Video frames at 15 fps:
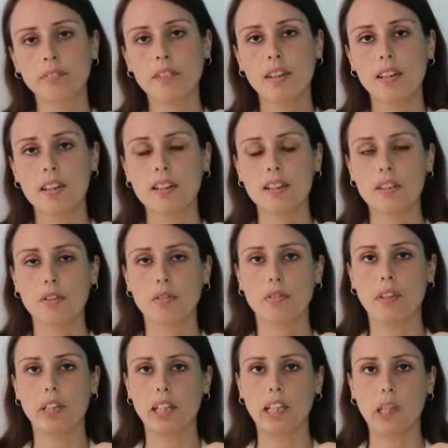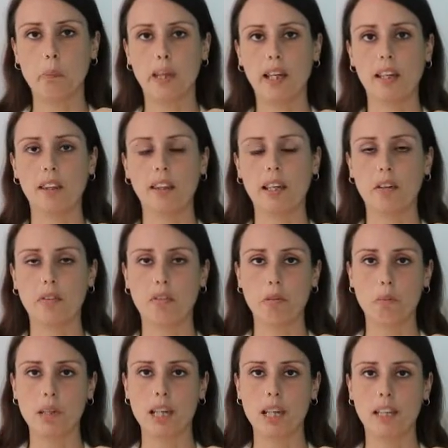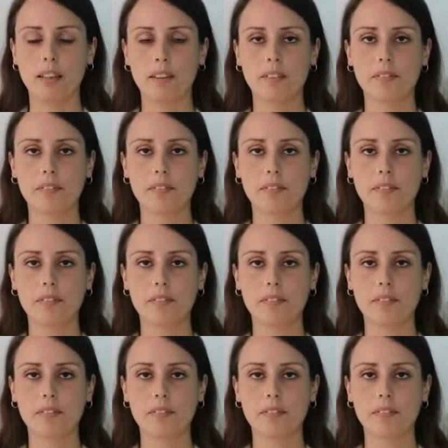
This is a really big thing for me.